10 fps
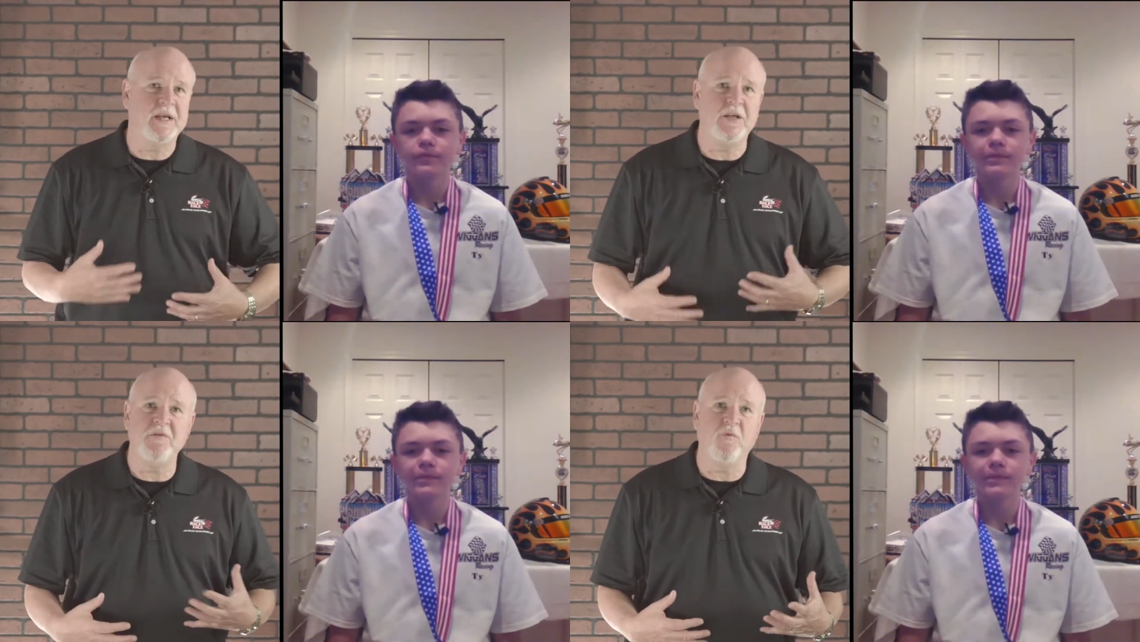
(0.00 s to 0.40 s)

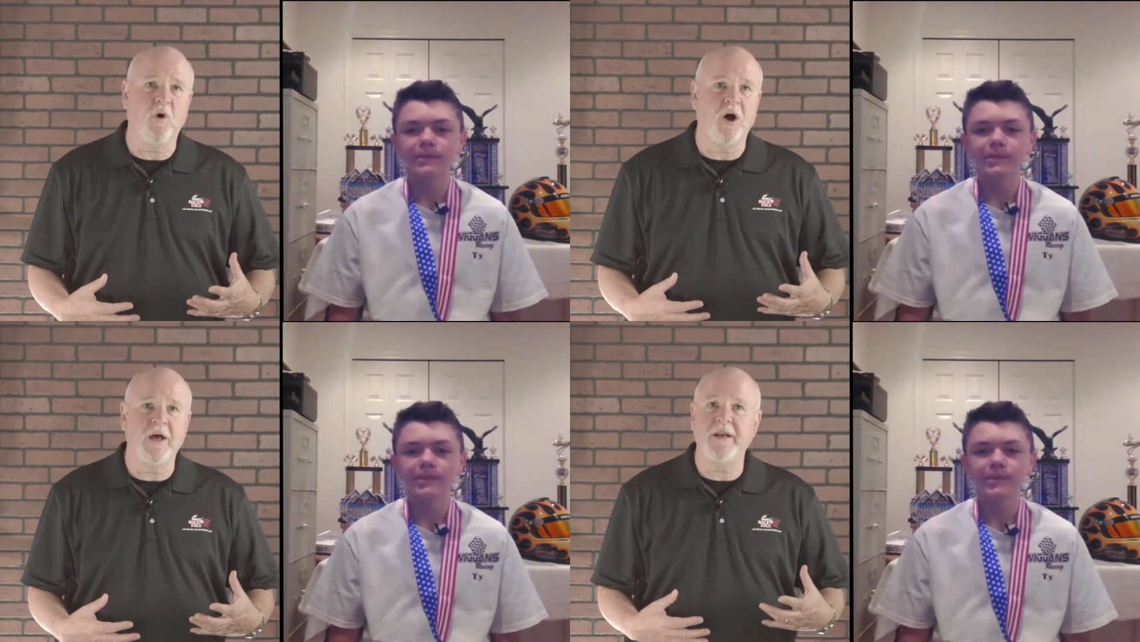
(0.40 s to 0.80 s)
Speaker 1: you've
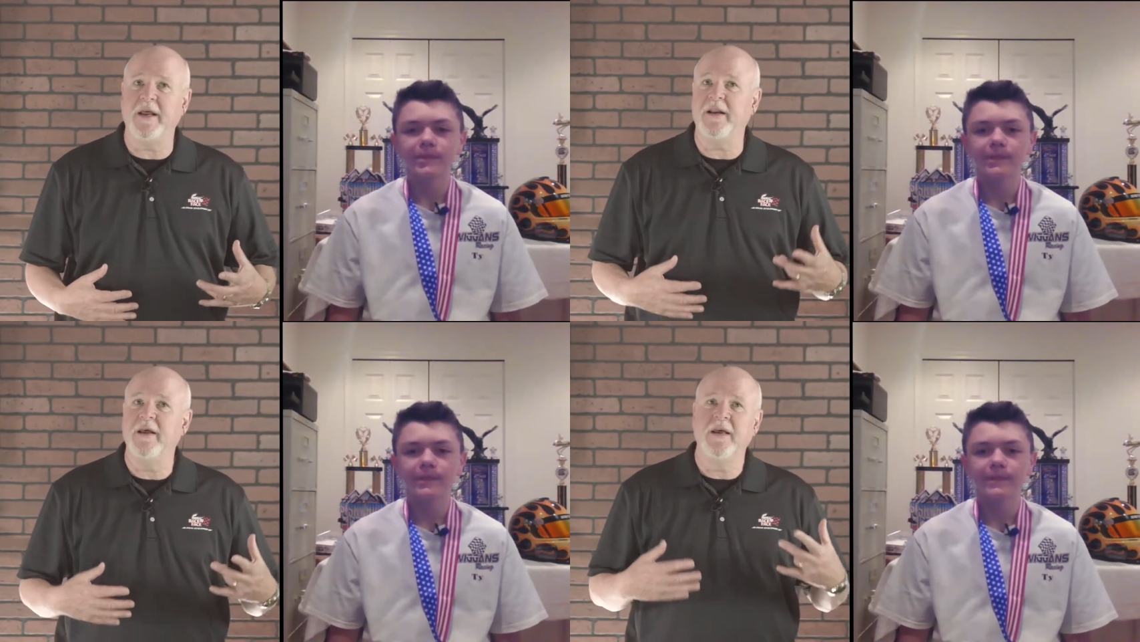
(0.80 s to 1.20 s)
won
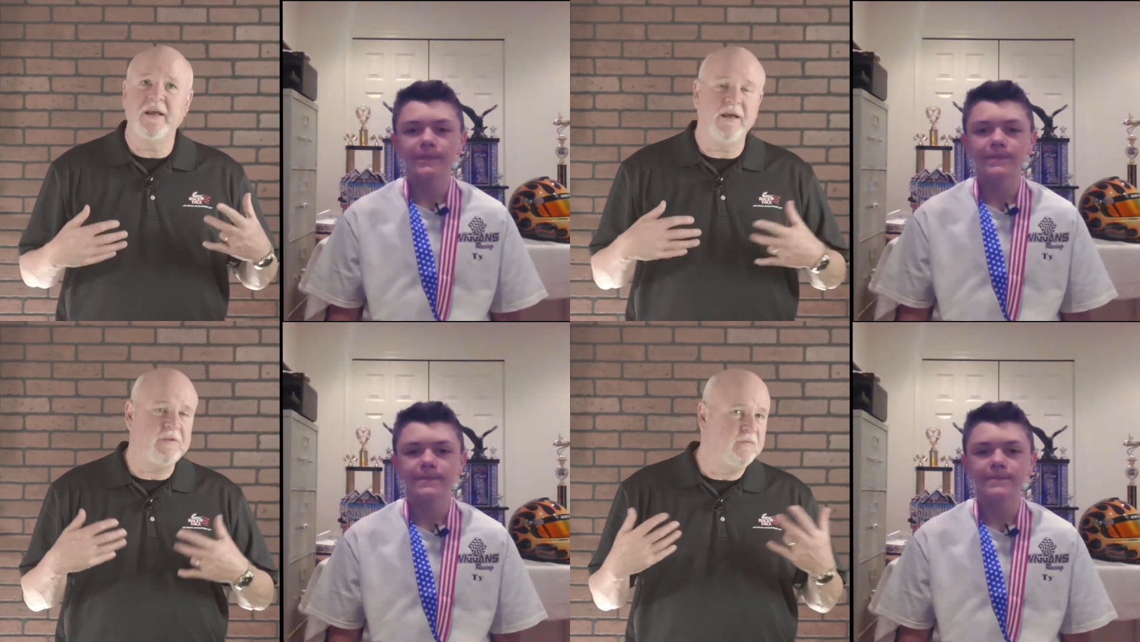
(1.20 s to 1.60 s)
and
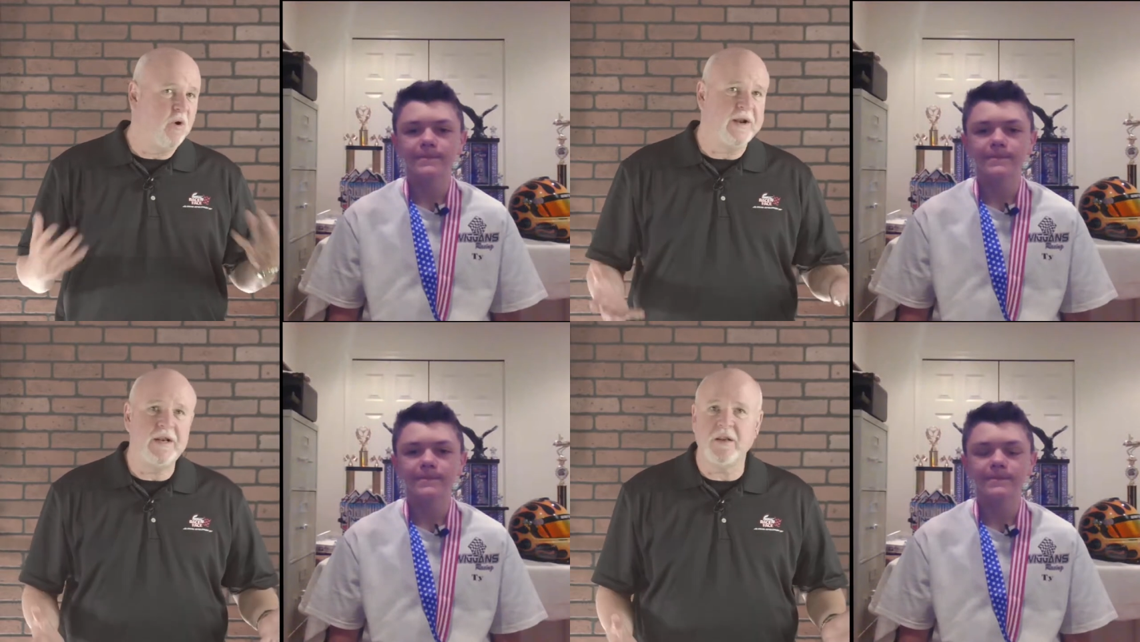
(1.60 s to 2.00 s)
if you've
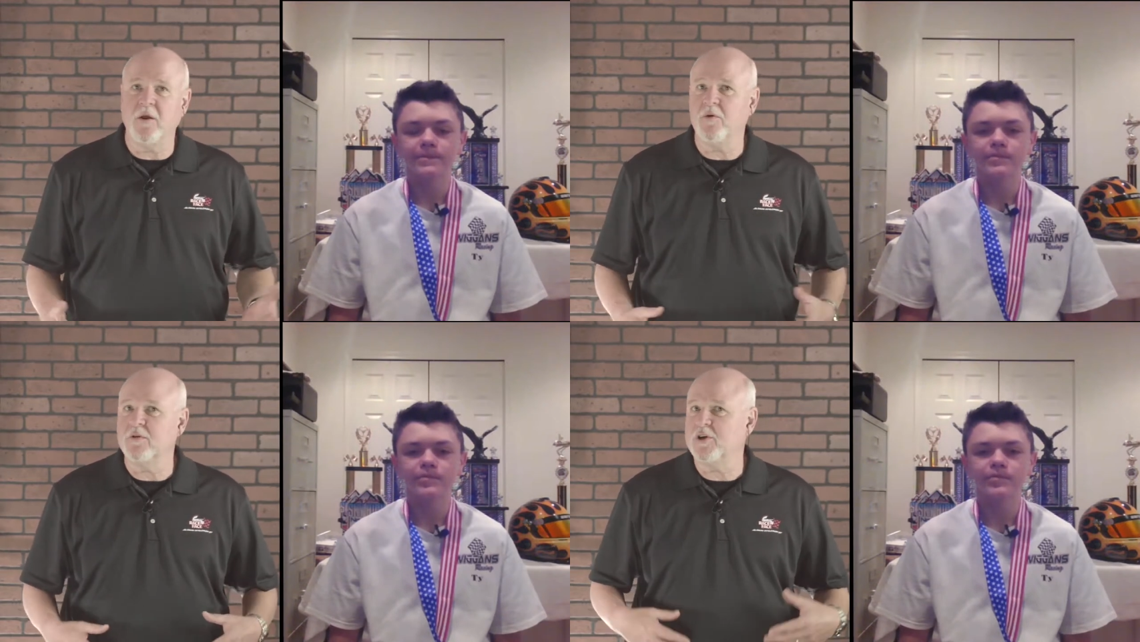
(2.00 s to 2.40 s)
won any
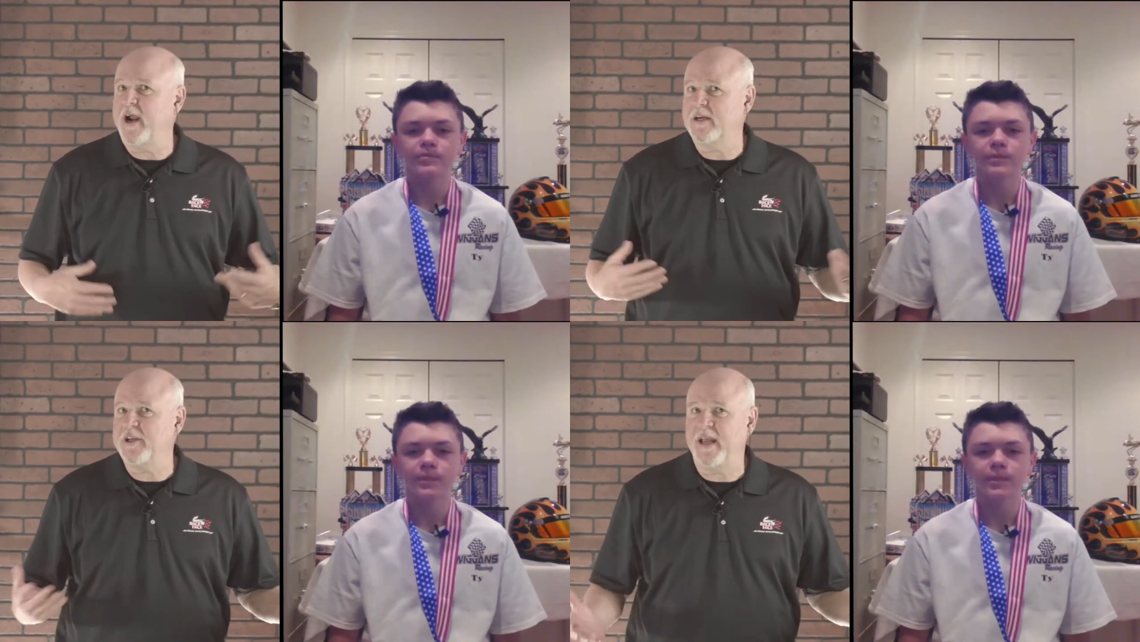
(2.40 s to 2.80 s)
local
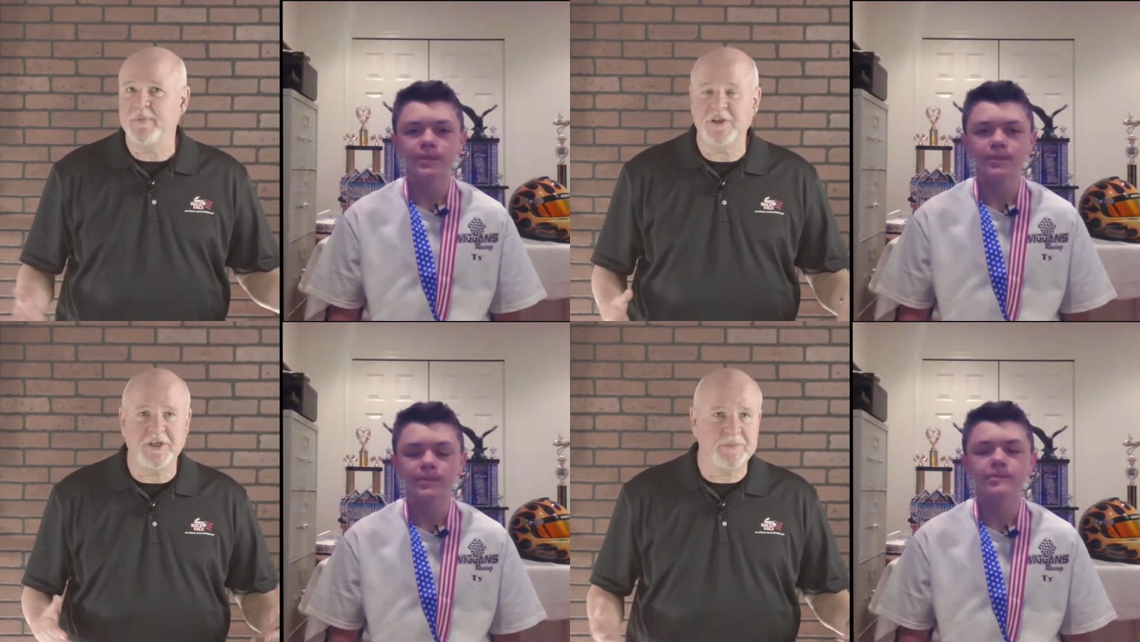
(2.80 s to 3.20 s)
track
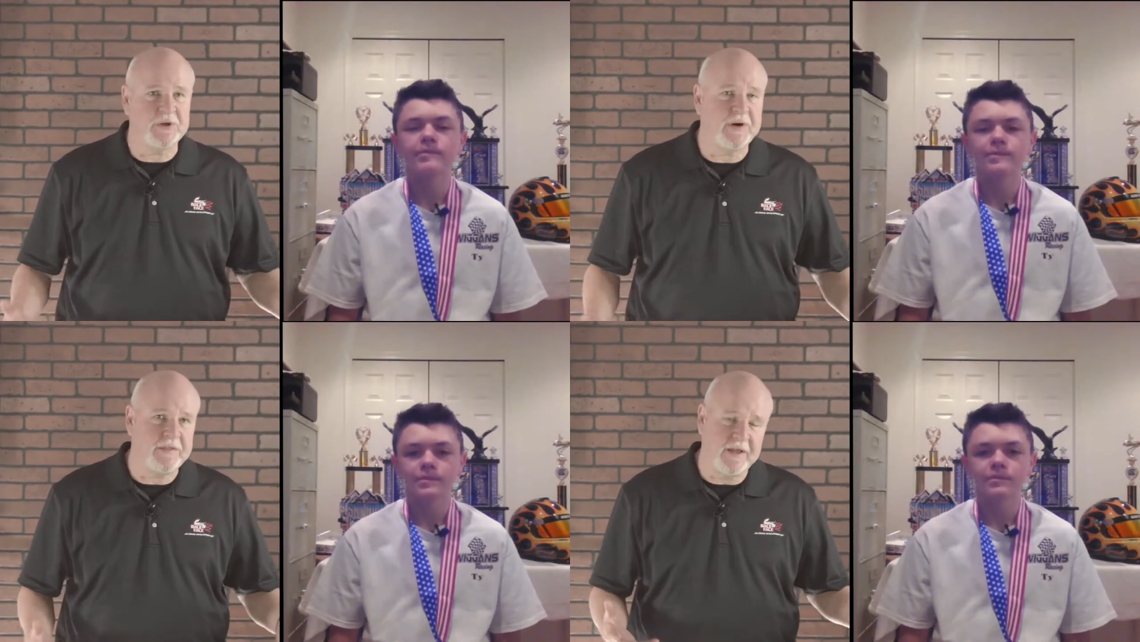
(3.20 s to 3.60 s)
championships
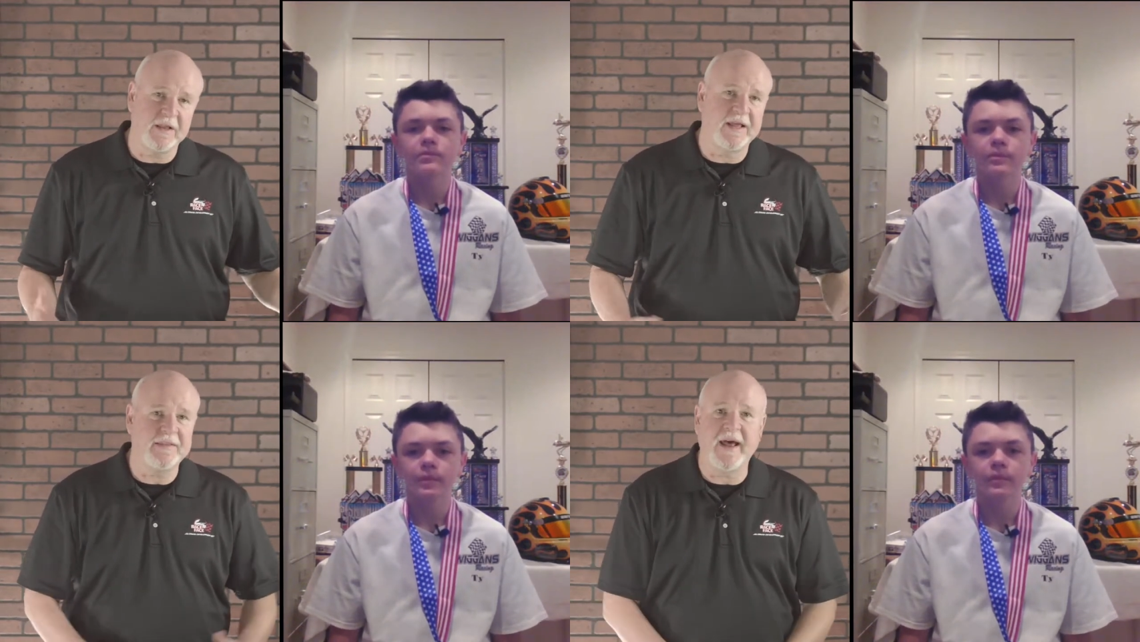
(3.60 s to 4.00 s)
or anything
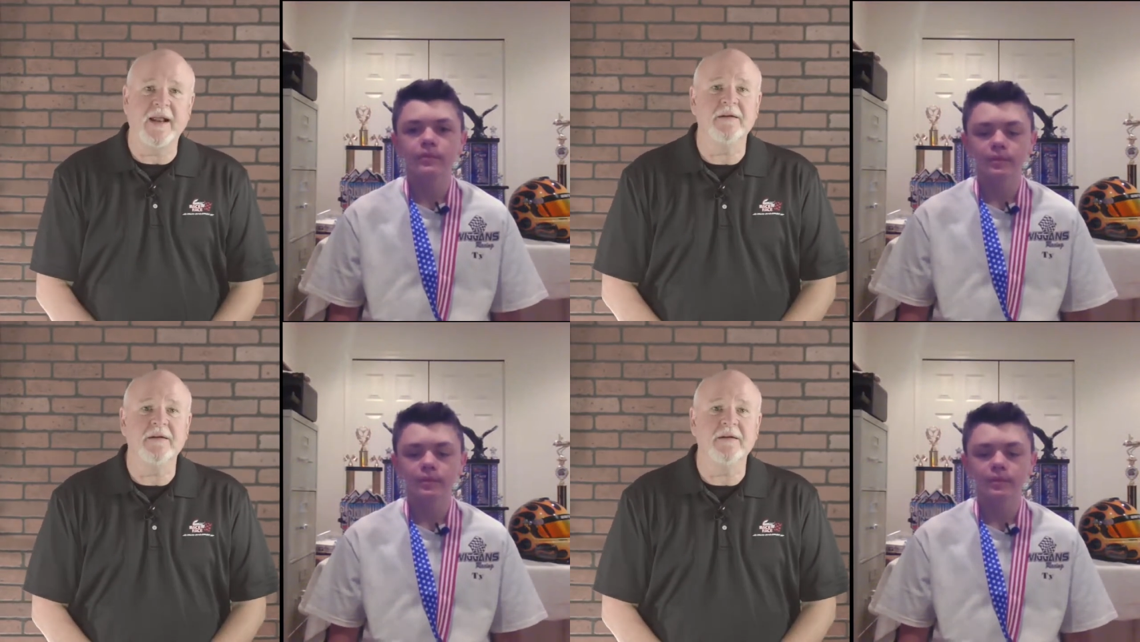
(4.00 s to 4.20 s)
like that.